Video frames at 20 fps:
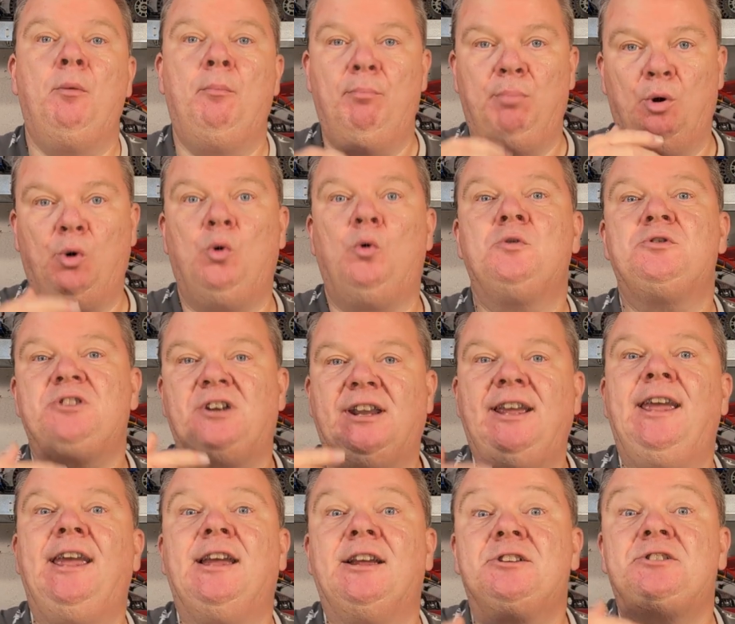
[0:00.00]
bought
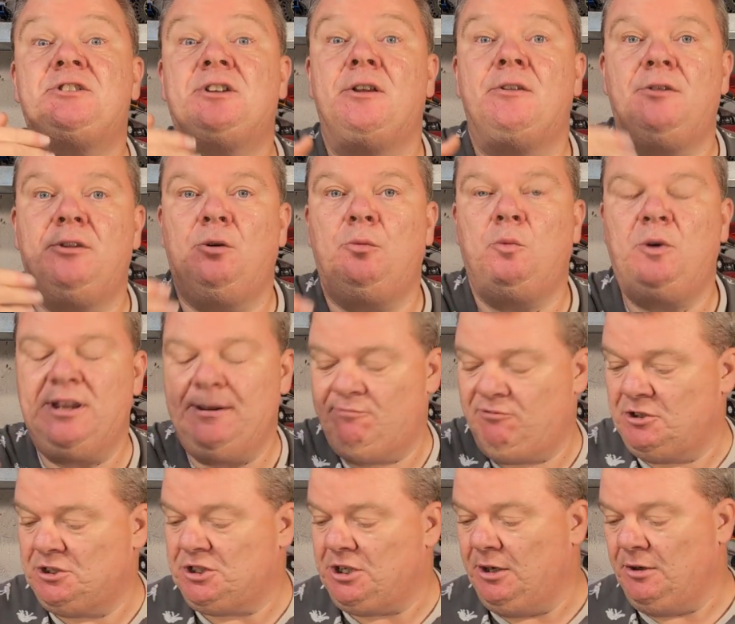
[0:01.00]
kits that we
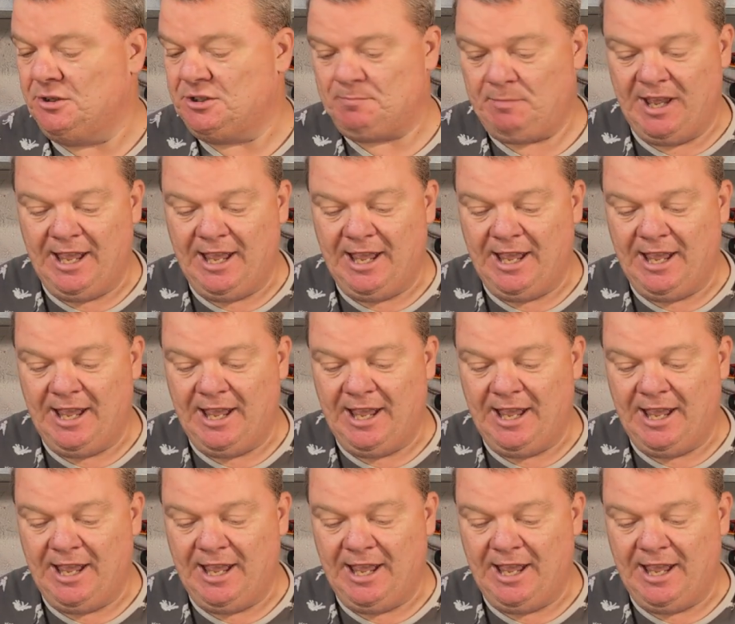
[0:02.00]
produce.